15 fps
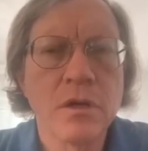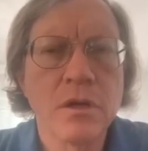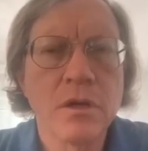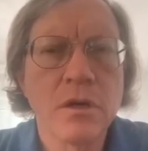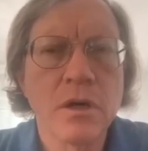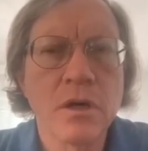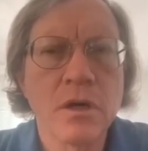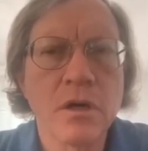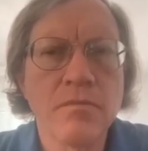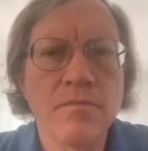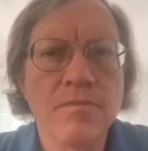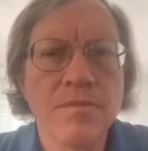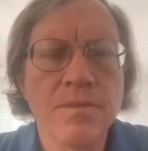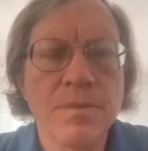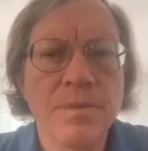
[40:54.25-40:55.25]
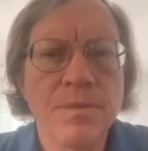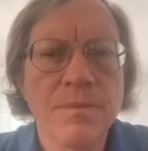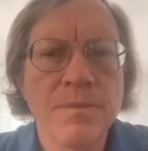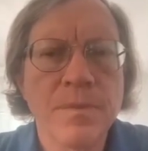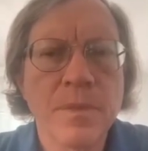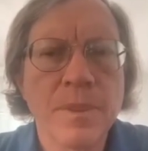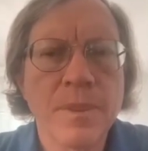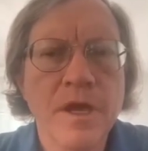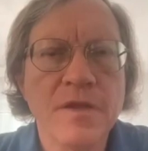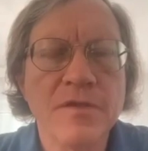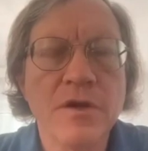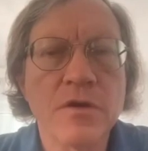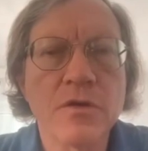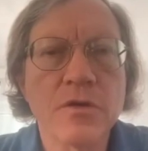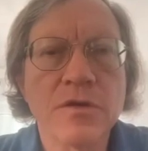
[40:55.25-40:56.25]
um, and
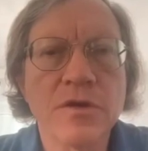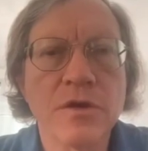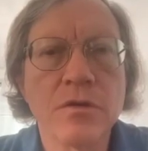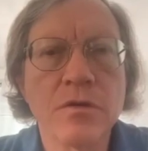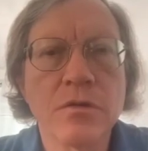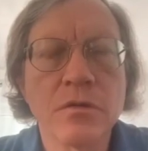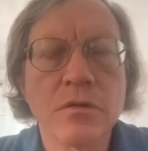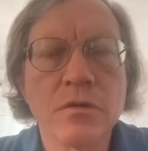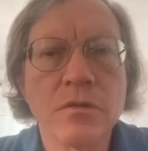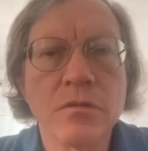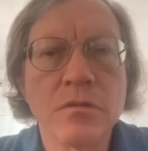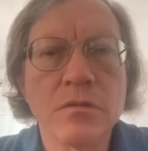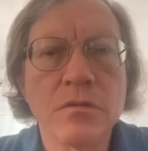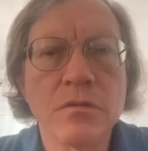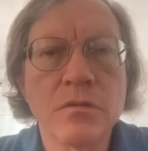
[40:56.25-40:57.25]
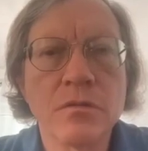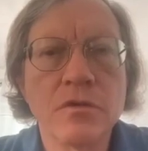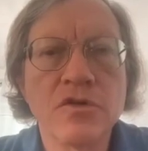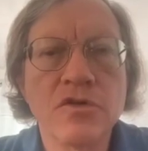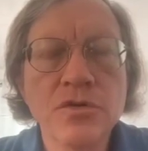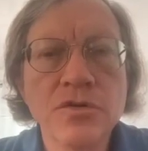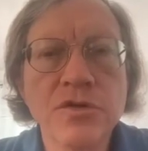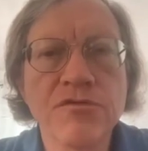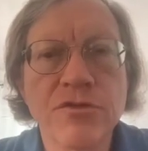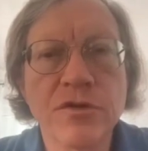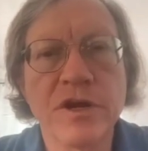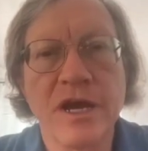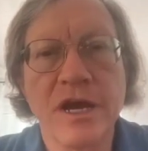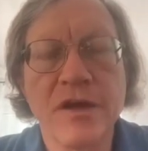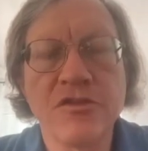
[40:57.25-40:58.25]
there are two
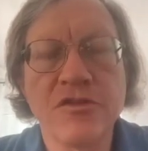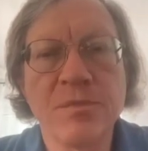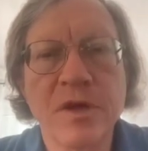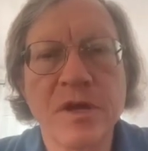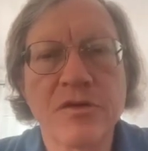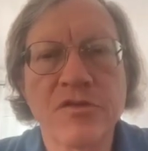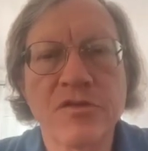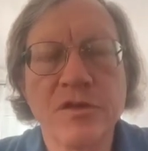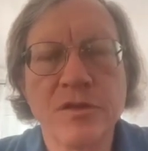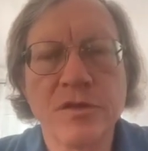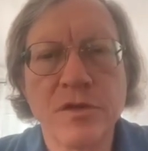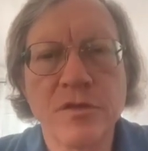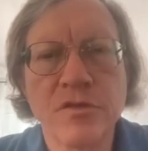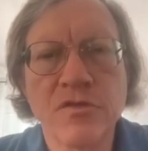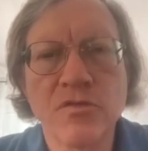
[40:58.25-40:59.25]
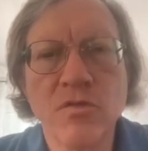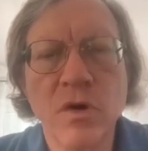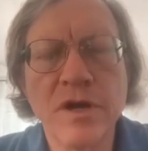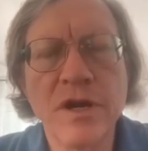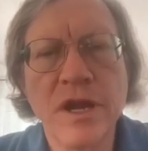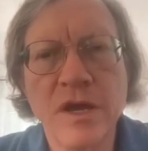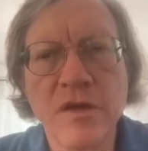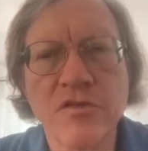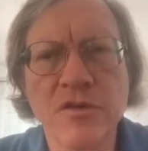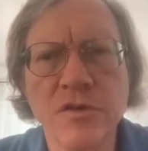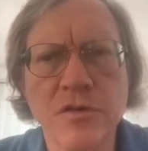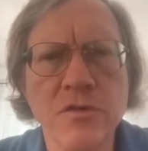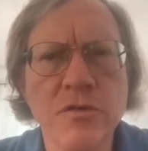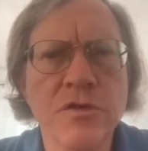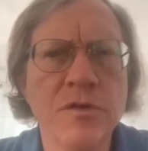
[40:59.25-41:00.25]
different aspects to this. One has to
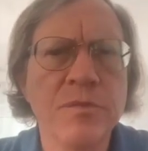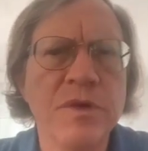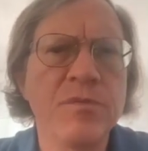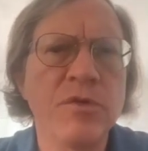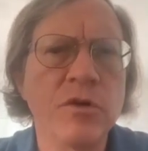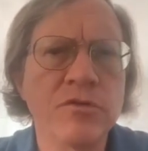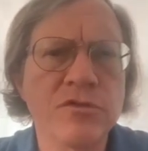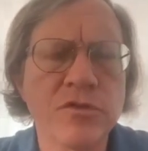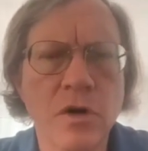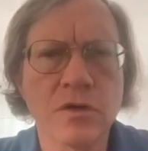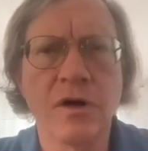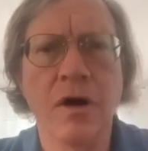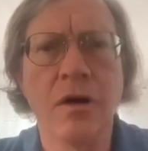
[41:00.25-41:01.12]
do that people have talked a